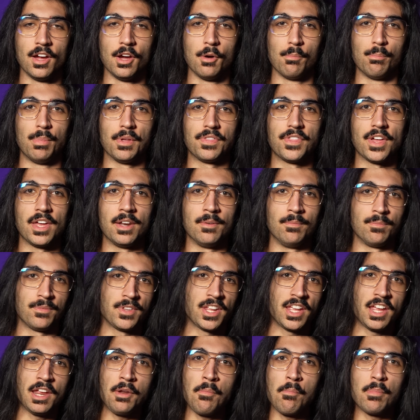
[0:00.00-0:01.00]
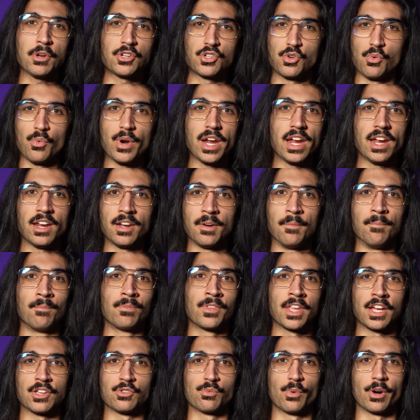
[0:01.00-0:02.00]
but then in between
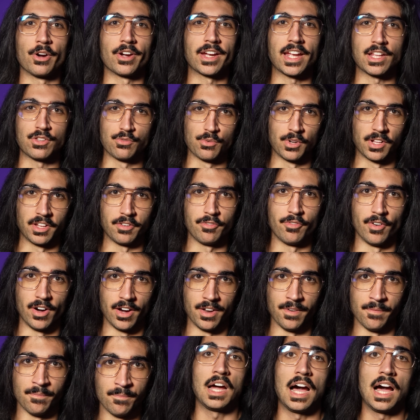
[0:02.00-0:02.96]
is where it gets really fun.